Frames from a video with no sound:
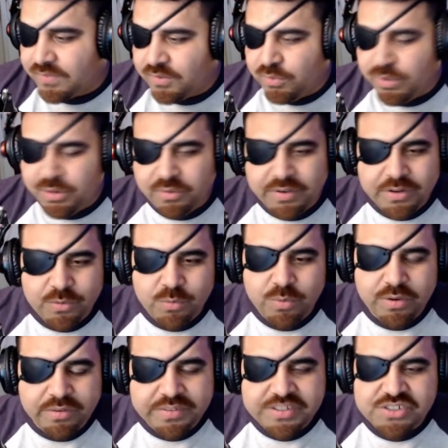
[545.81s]
We
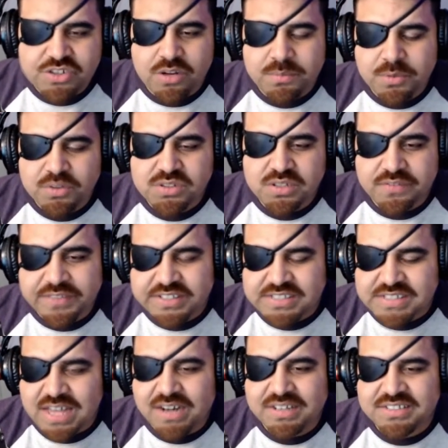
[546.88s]
already saw most of the
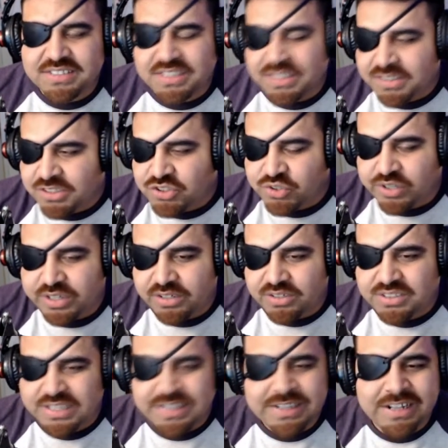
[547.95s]
fatalities in the
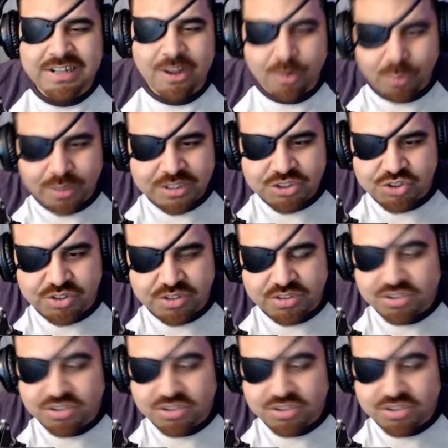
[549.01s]
trailers, and that one